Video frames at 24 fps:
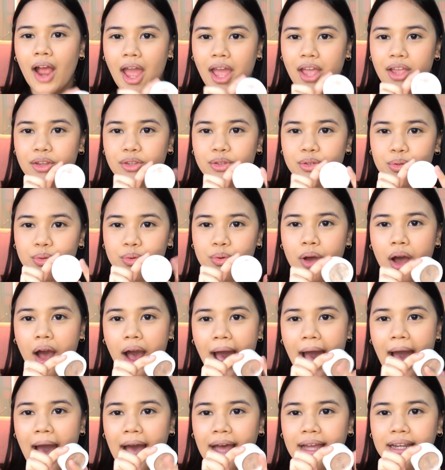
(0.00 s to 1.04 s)
I do
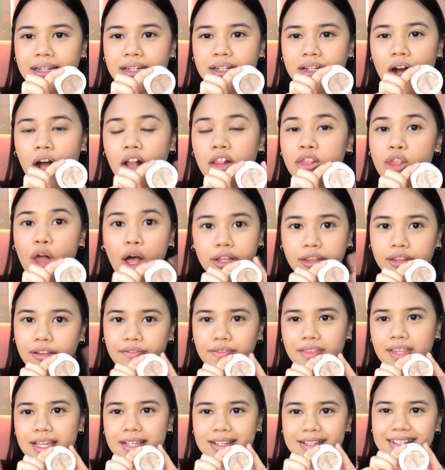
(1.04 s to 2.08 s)
add a lot
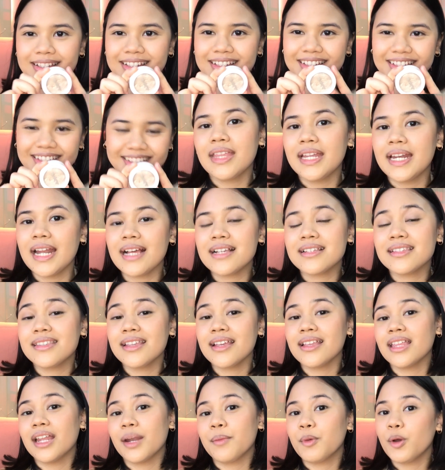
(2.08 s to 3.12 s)
of this. The next
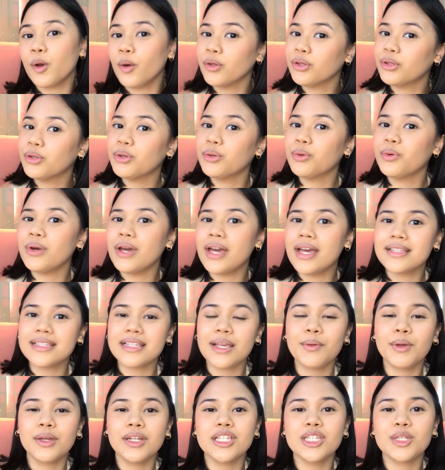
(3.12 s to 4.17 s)
thing that I'm going to do
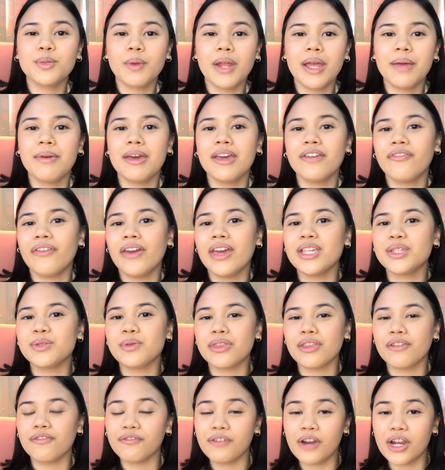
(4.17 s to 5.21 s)
is I'm gonna spray my face
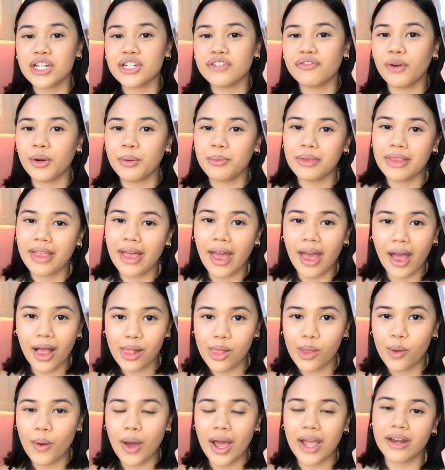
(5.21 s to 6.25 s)
with the Fresh Formula
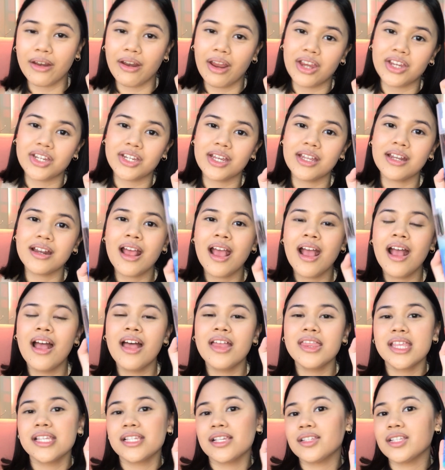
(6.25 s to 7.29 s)
Hello Hydration.
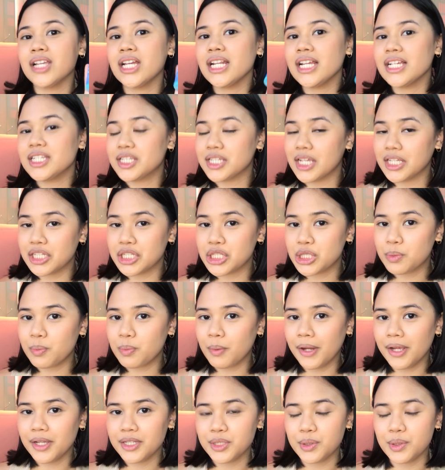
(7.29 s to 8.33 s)
This is not a setting
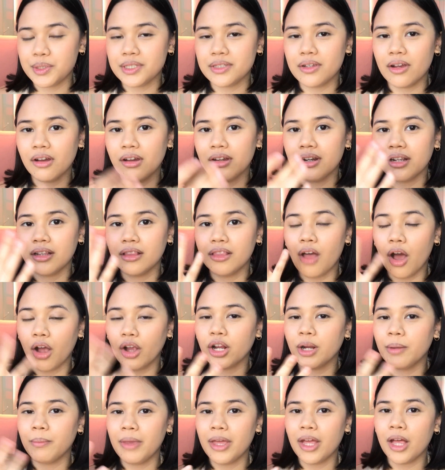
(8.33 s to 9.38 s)
spray, so it's not gonna
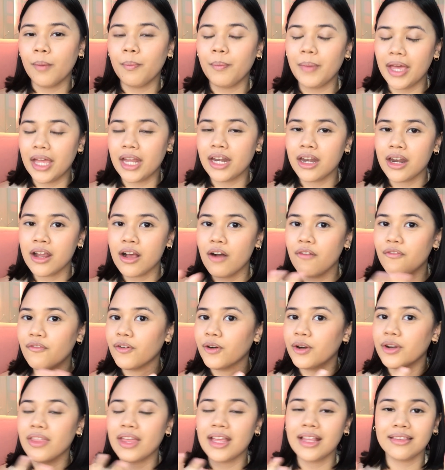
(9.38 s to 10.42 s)
lock your makeup in
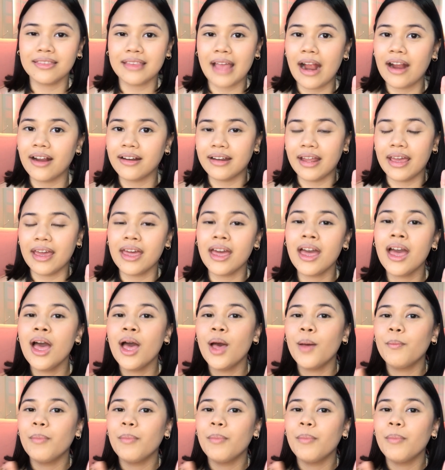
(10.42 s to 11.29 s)
for the entire day.